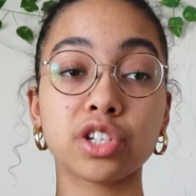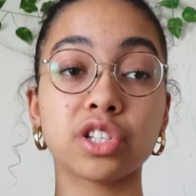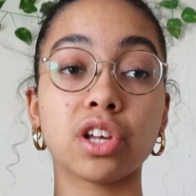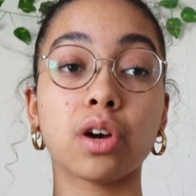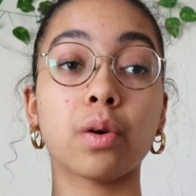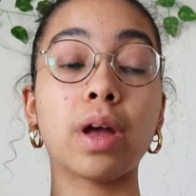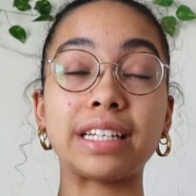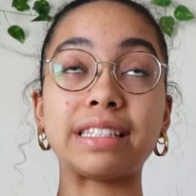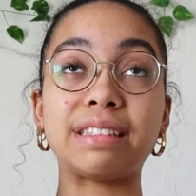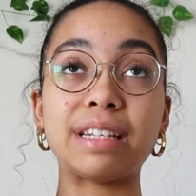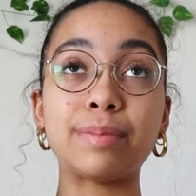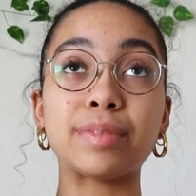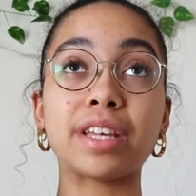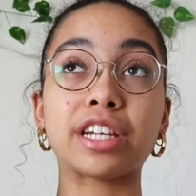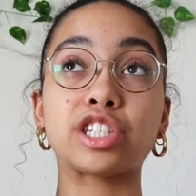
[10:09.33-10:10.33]
So it
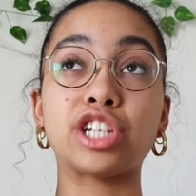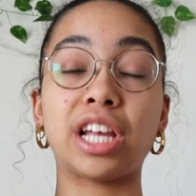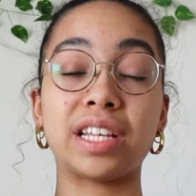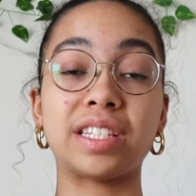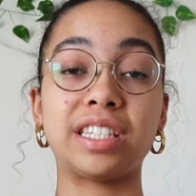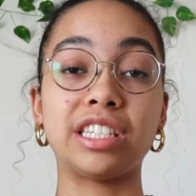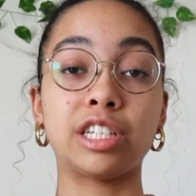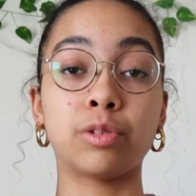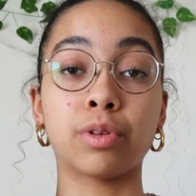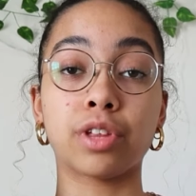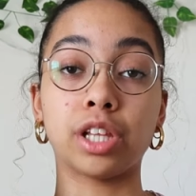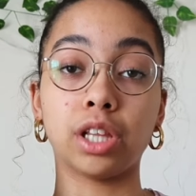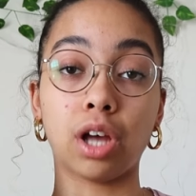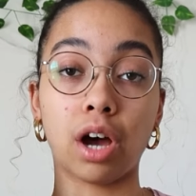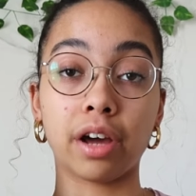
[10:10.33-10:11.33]
seems like she has dealt with a
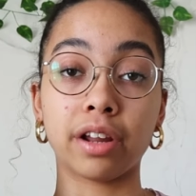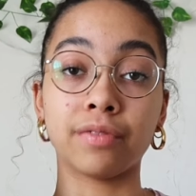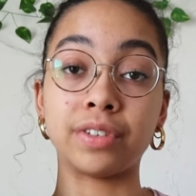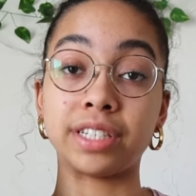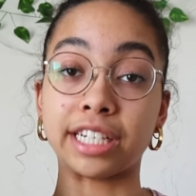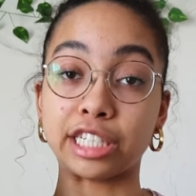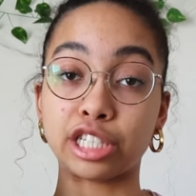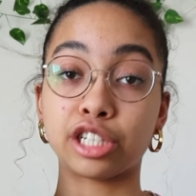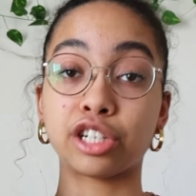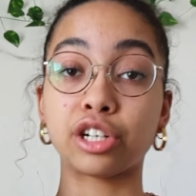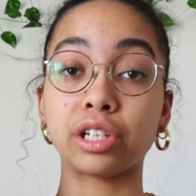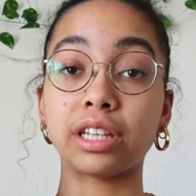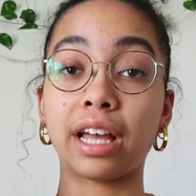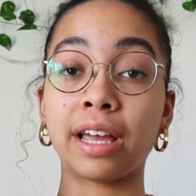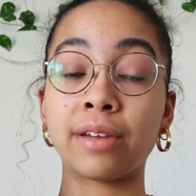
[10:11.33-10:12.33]
lot of addiction in
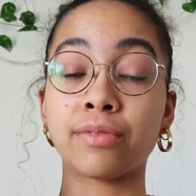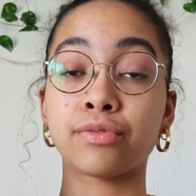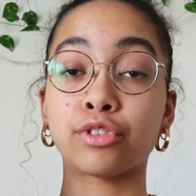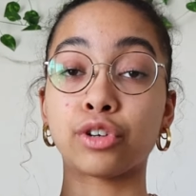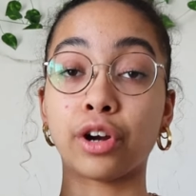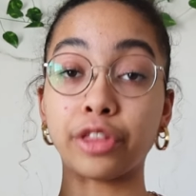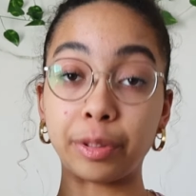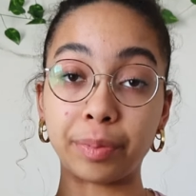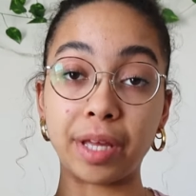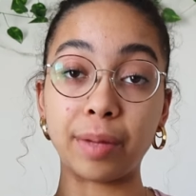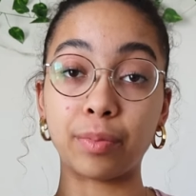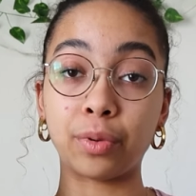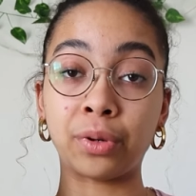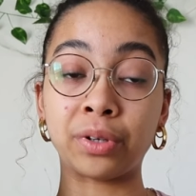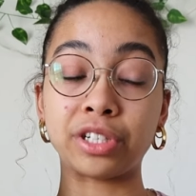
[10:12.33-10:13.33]
her life for other
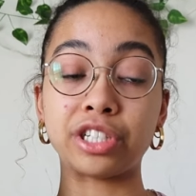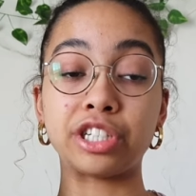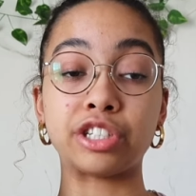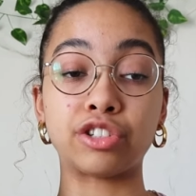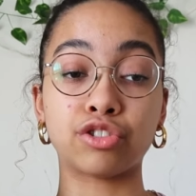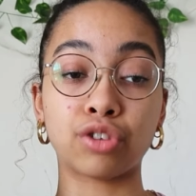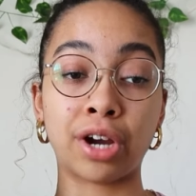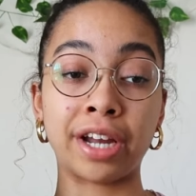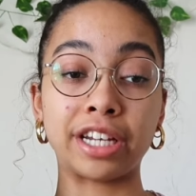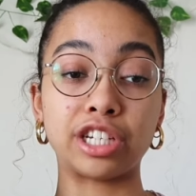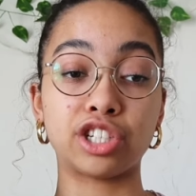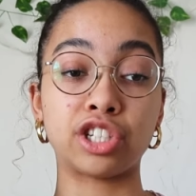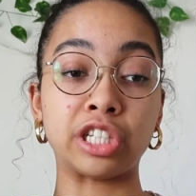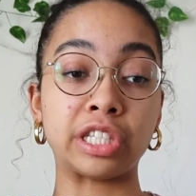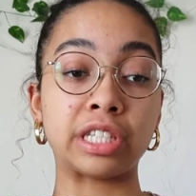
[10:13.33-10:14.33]
people, and she's trying to
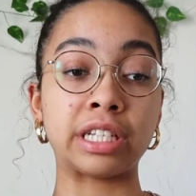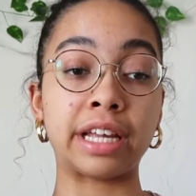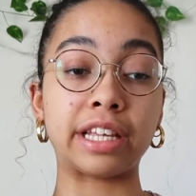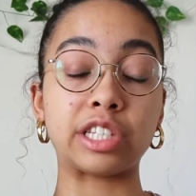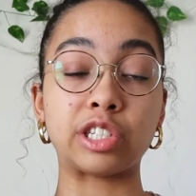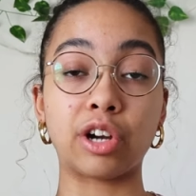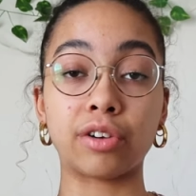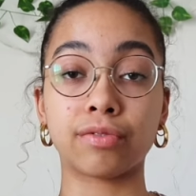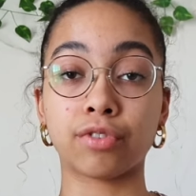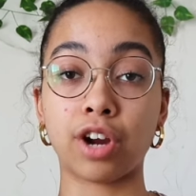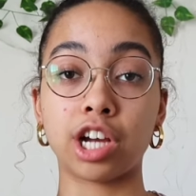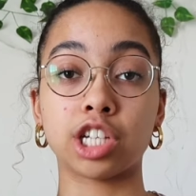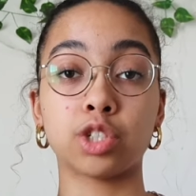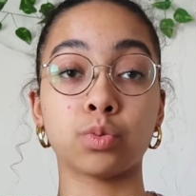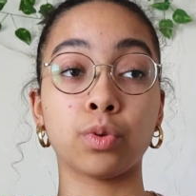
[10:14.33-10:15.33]
just like start
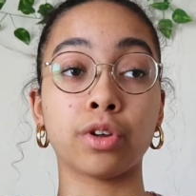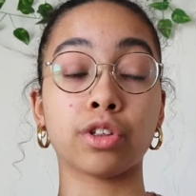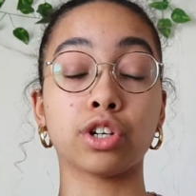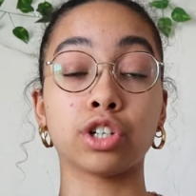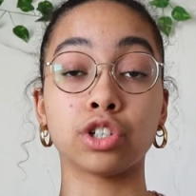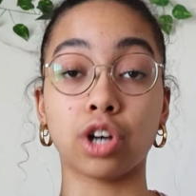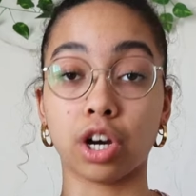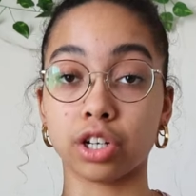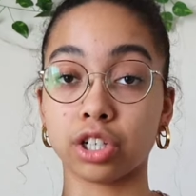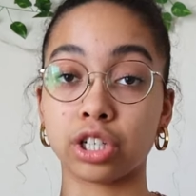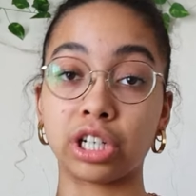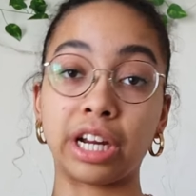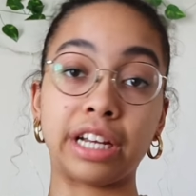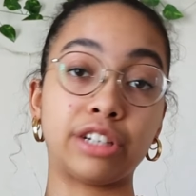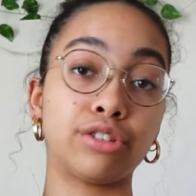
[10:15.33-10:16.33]
fresh with her
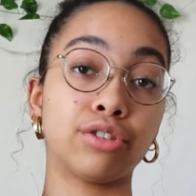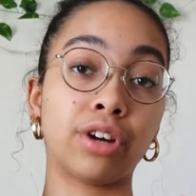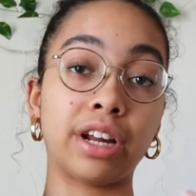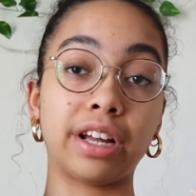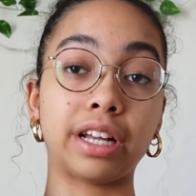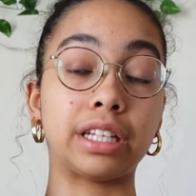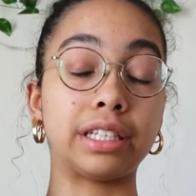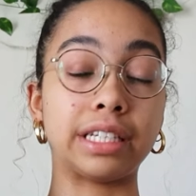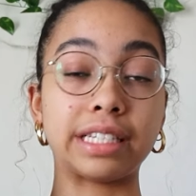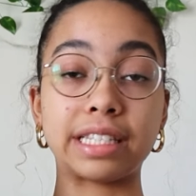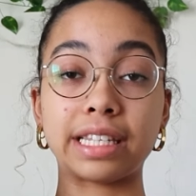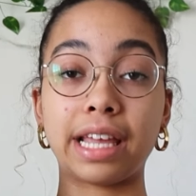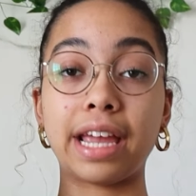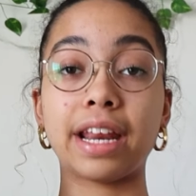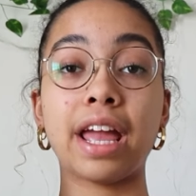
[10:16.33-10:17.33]
daughter and create a clean
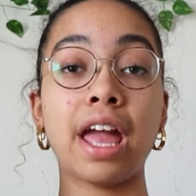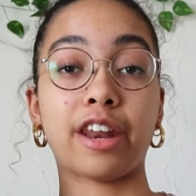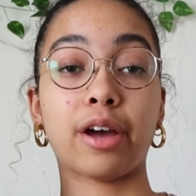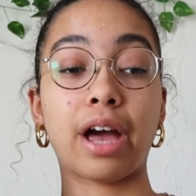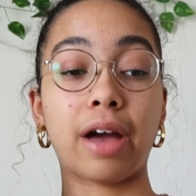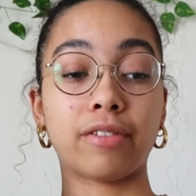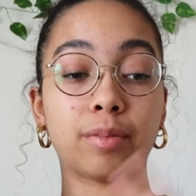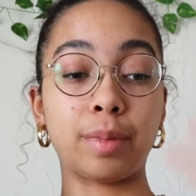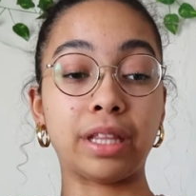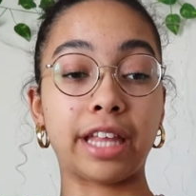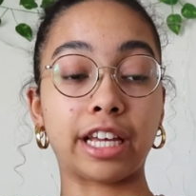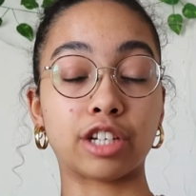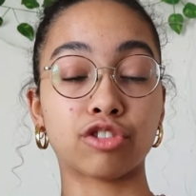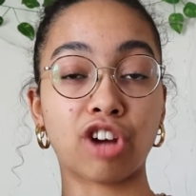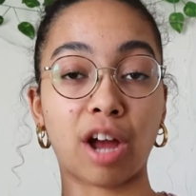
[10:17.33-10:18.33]
slate and not have to be
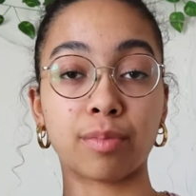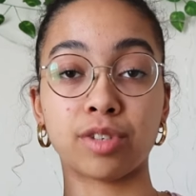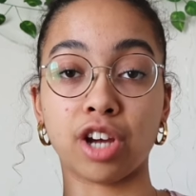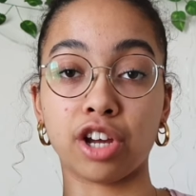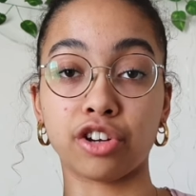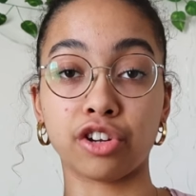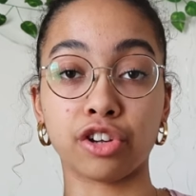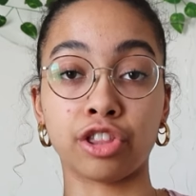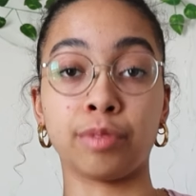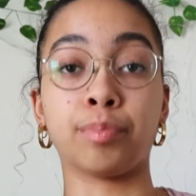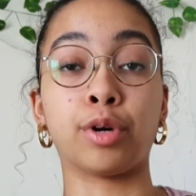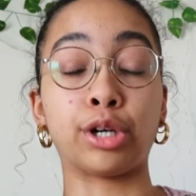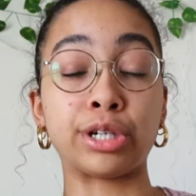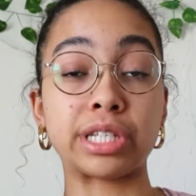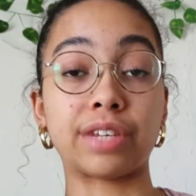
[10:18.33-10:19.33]
like trapped under the
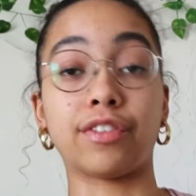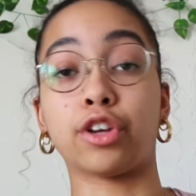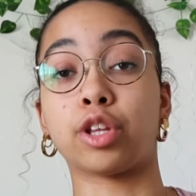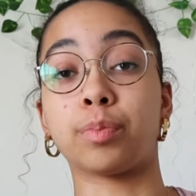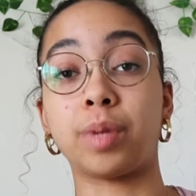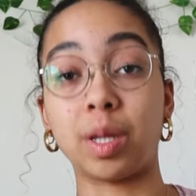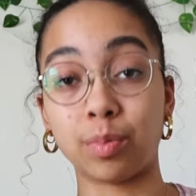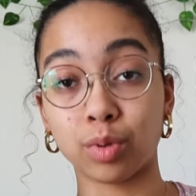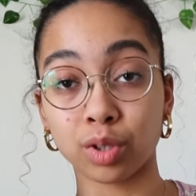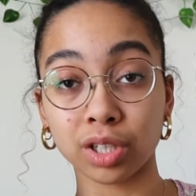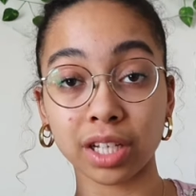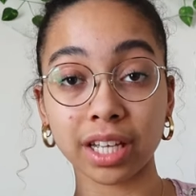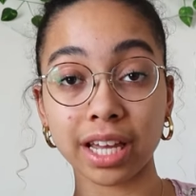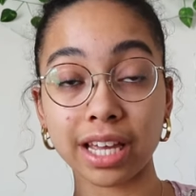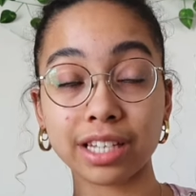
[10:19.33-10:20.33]
burdens of other people
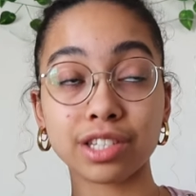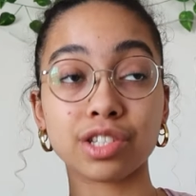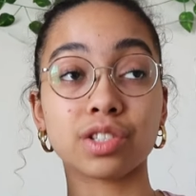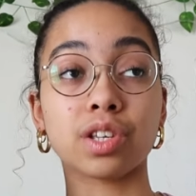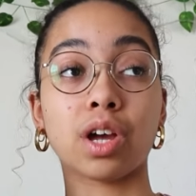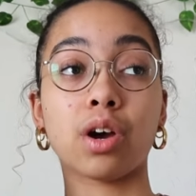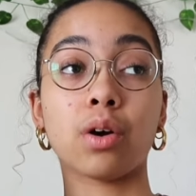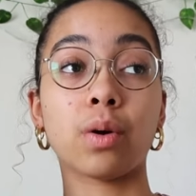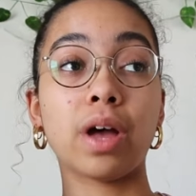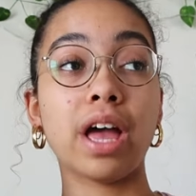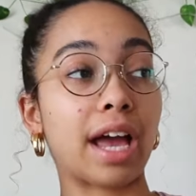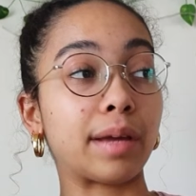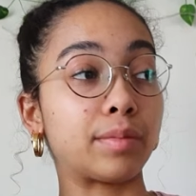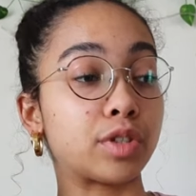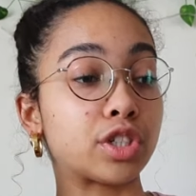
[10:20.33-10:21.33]
again. So
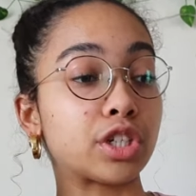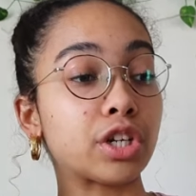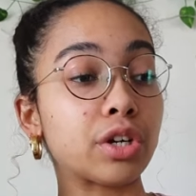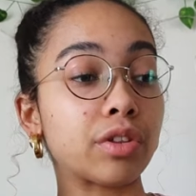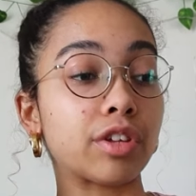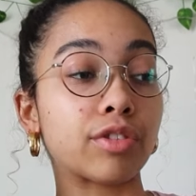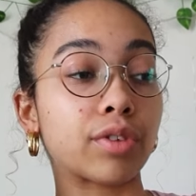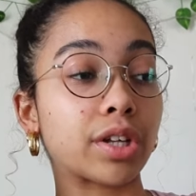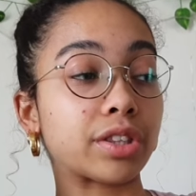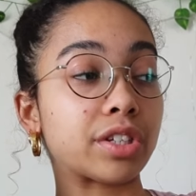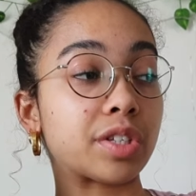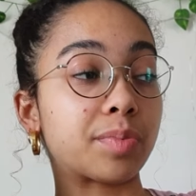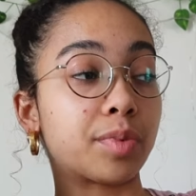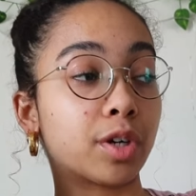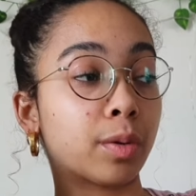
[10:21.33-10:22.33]
I'm sure that throughout
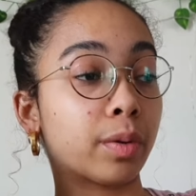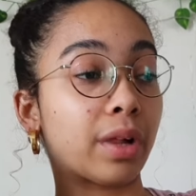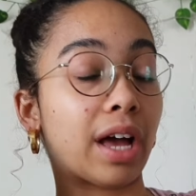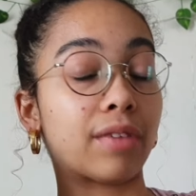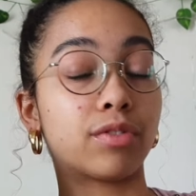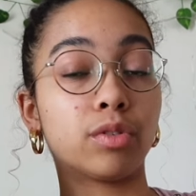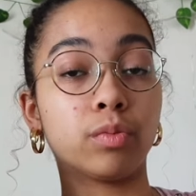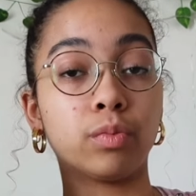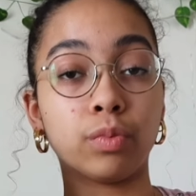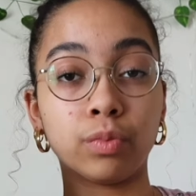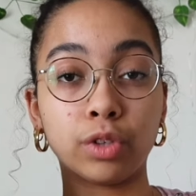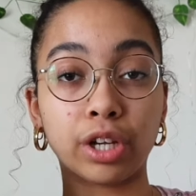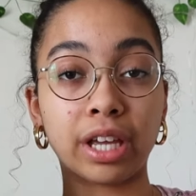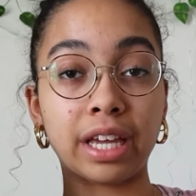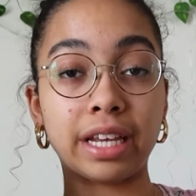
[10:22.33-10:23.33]
this book we'll have to
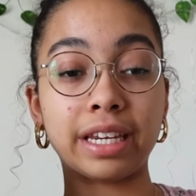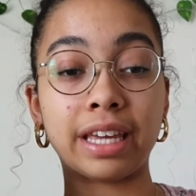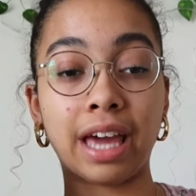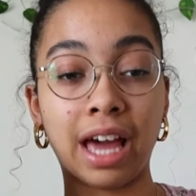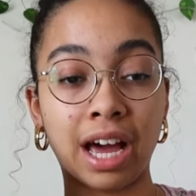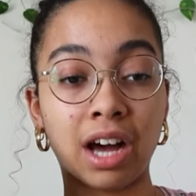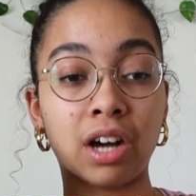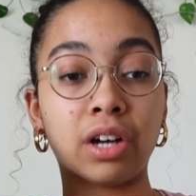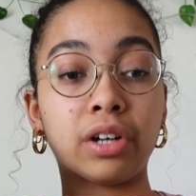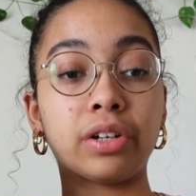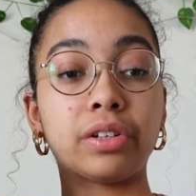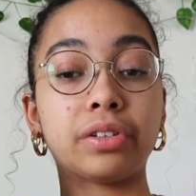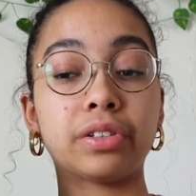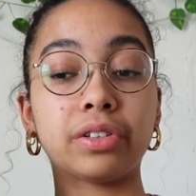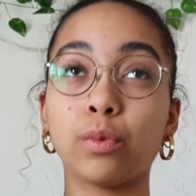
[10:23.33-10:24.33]
look at
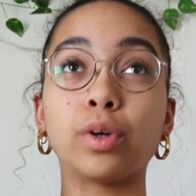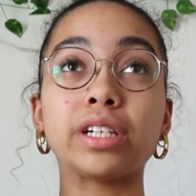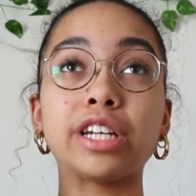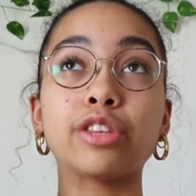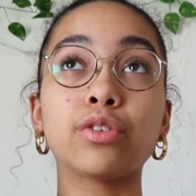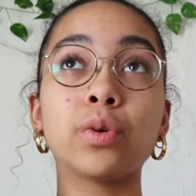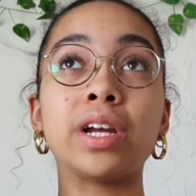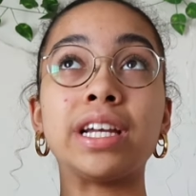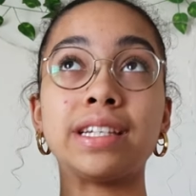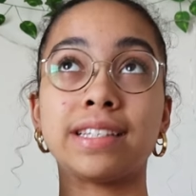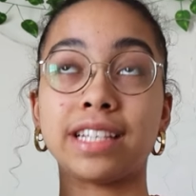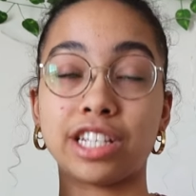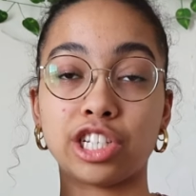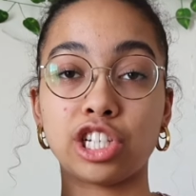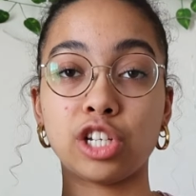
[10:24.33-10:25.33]
Cal working through his
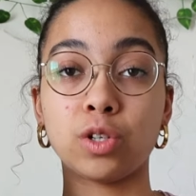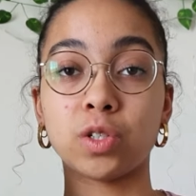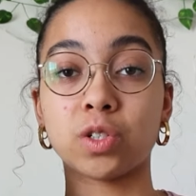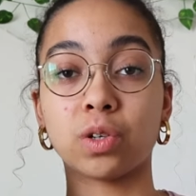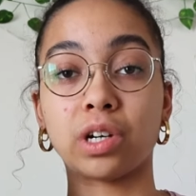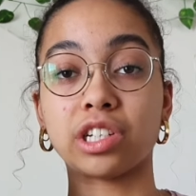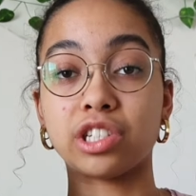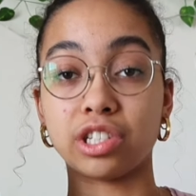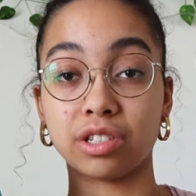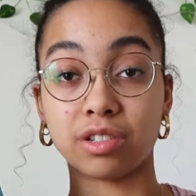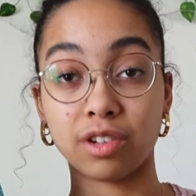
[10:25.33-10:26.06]
issues in order to